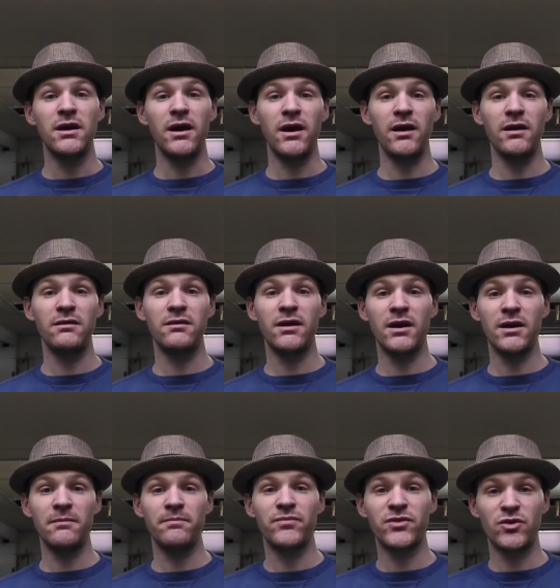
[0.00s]
And
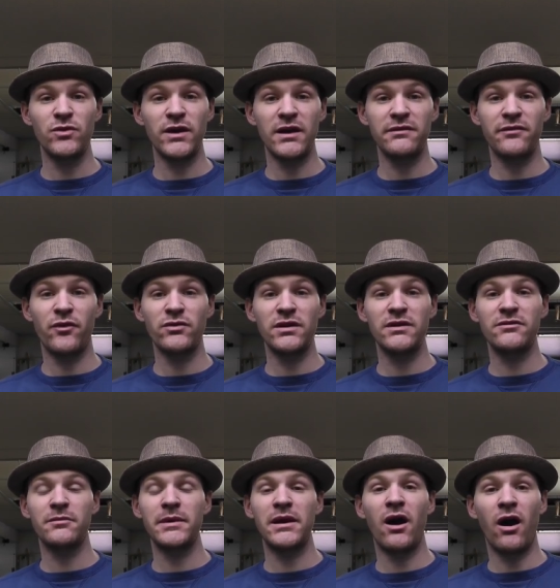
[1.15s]
uh, 2014 is
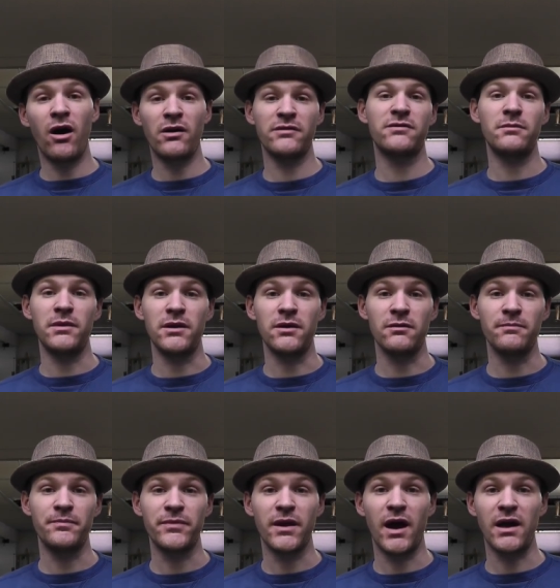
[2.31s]
going to be an awesome year.
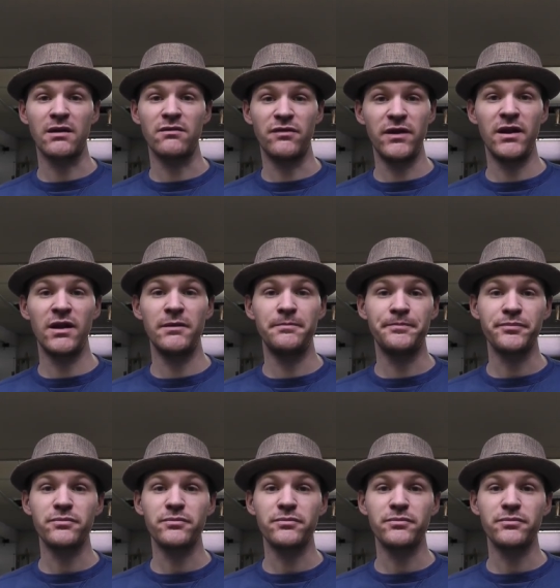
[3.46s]
I can feel it.